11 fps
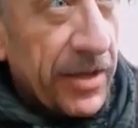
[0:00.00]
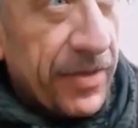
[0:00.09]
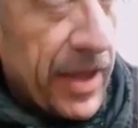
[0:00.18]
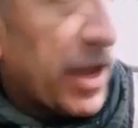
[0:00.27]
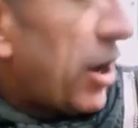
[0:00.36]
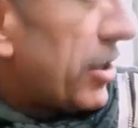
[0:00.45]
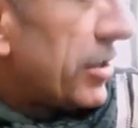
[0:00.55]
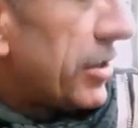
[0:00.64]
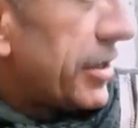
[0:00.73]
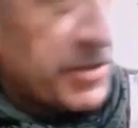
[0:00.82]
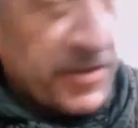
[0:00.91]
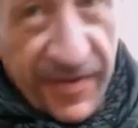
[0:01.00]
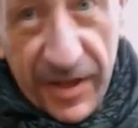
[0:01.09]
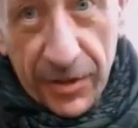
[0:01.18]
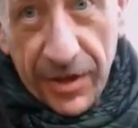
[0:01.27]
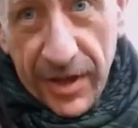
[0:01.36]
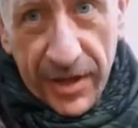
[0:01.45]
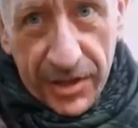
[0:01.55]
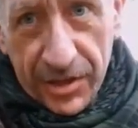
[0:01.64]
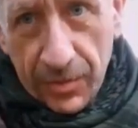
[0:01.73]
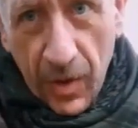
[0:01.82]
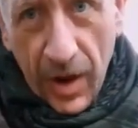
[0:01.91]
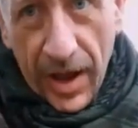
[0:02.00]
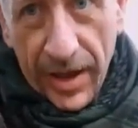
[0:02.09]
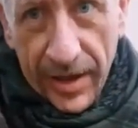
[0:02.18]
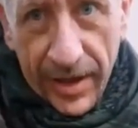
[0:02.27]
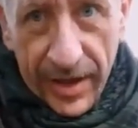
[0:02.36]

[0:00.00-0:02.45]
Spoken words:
They are loose filled somewhere